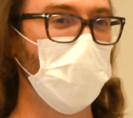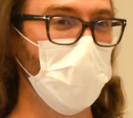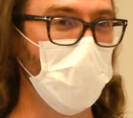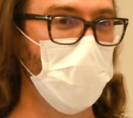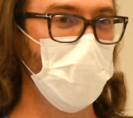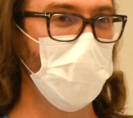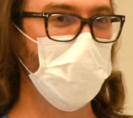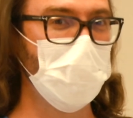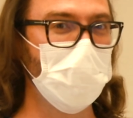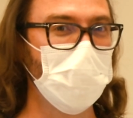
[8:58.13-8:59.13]
Within a
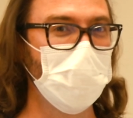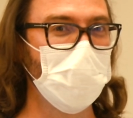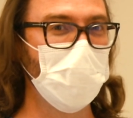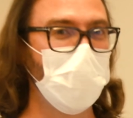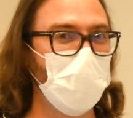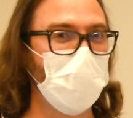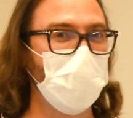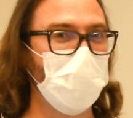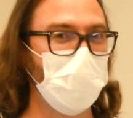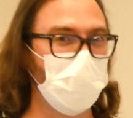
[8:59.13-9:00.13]
month or two
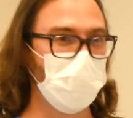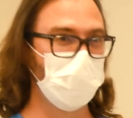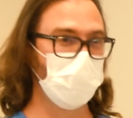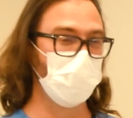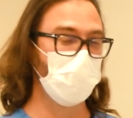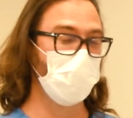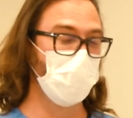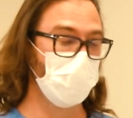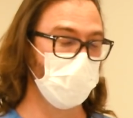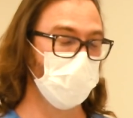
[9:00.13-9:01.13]
after surgery,
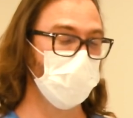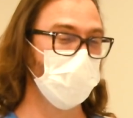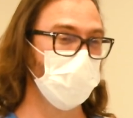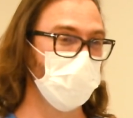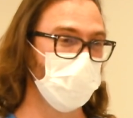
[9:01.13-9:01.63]
she really started to